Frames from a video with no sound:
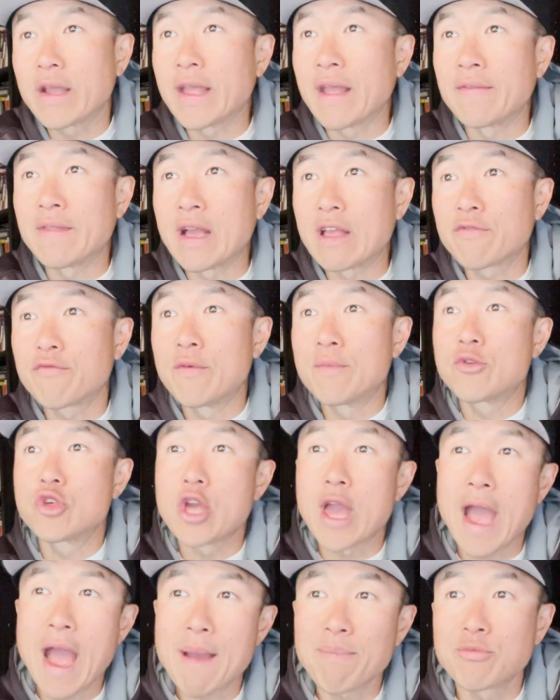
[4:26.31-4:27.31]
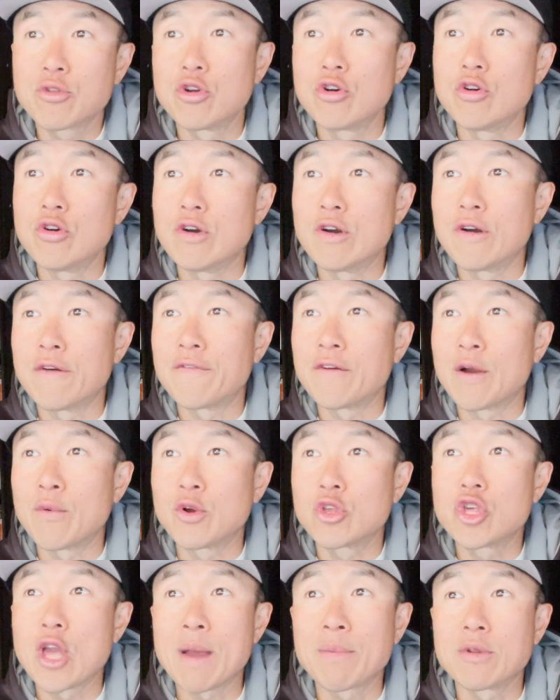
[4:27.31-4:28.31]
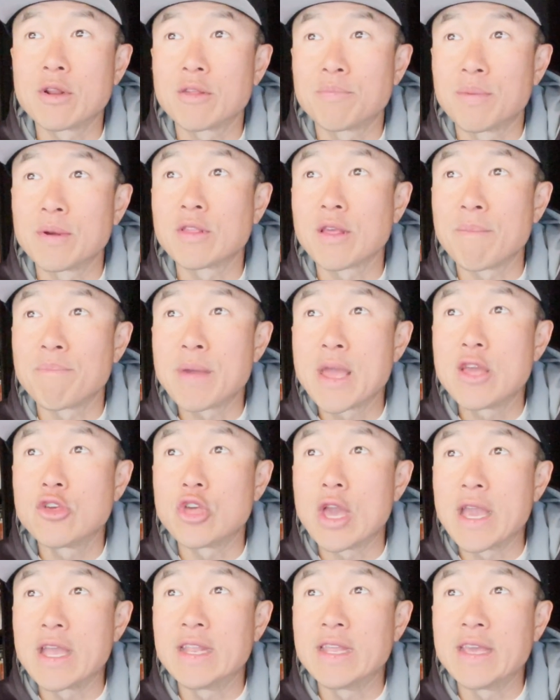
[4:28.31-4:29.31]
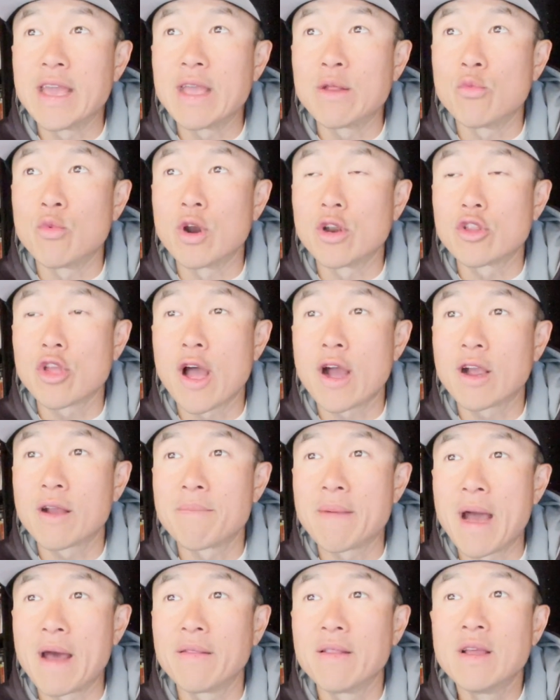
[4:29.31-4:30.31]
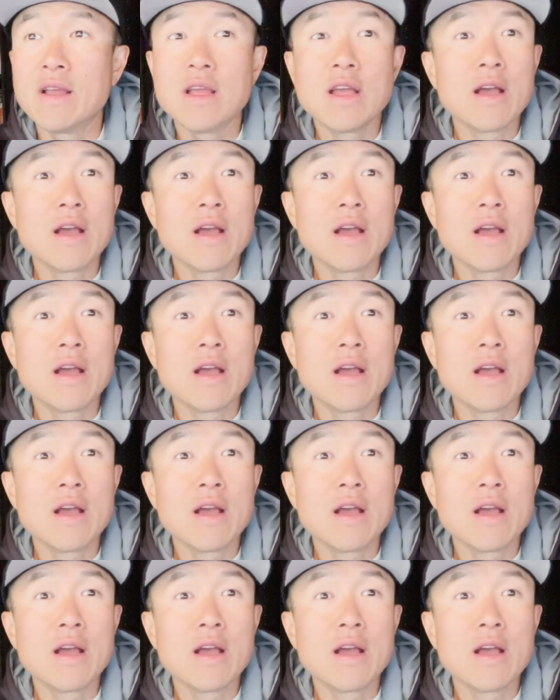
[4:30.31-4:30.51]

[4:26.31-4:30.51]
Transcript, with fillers: Again, that's from chapter, I forgot what chapter it is, but it's on page 88 where I talk about,